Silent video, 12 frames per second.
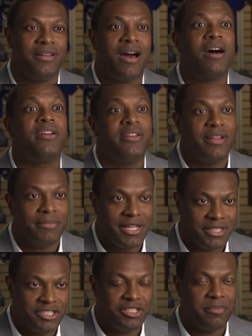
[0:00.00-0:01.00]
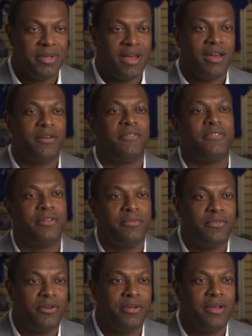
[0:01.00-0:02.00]
honor them like they should be honored
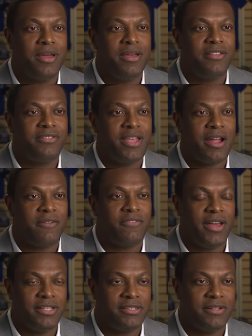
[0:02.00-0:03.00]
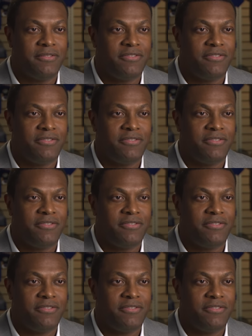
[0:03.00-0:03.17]
for sacrificing and